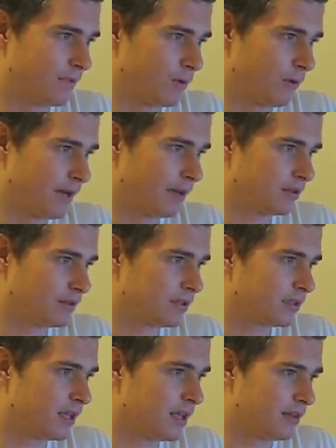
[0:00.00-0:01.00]
what
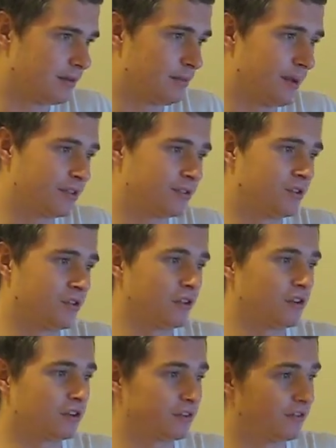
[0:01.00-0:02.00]
else? The battery only
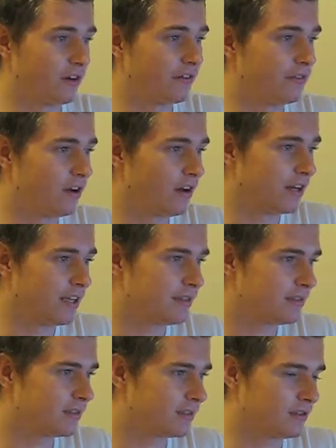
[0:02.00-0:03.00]
costs $5.90.
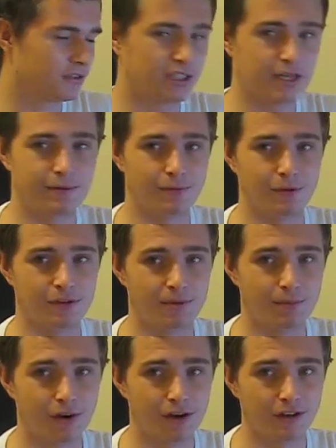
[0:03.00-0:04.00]
It's a lot cheaper than what you
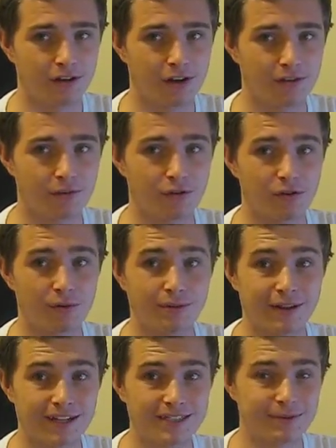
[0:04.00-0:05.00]
can buy online if you want a
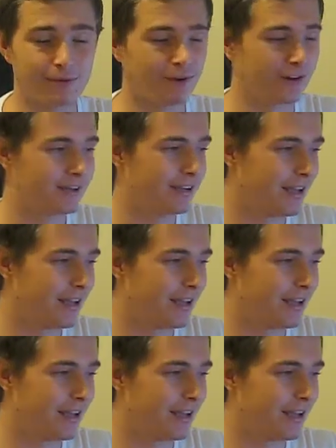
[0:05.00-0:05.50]
replacement one.